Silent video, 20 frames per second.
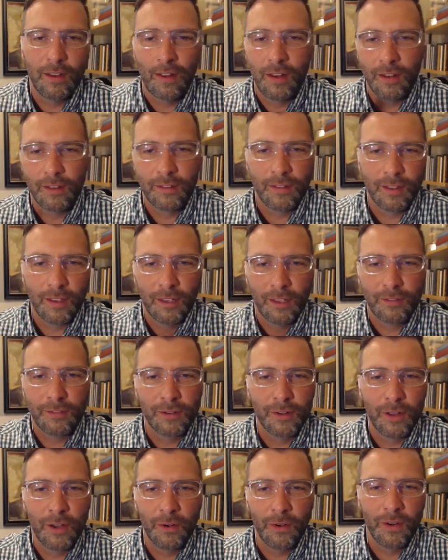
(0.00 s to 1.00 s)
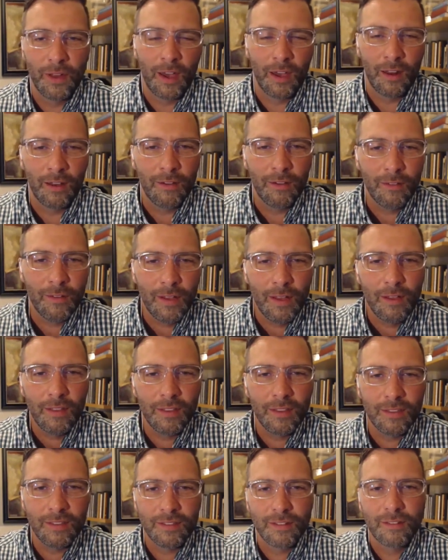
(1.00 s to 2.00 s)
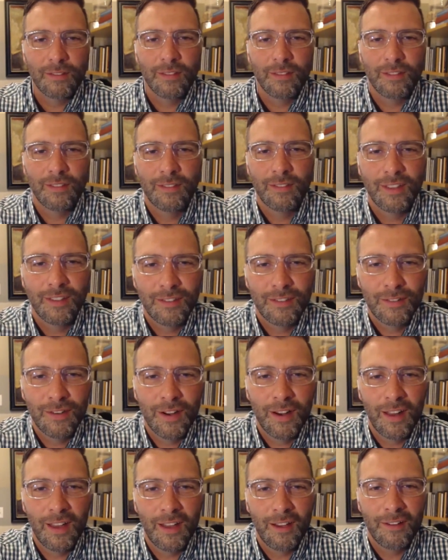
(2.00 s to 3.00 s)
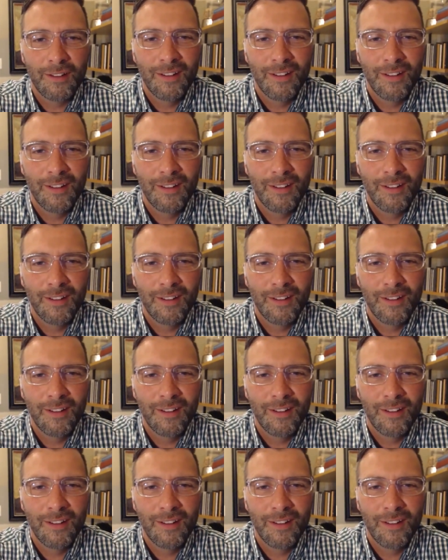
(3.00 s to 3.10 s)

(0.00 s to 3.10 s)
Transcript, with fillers: it's a yes or no, not a well. Let's let's try it out.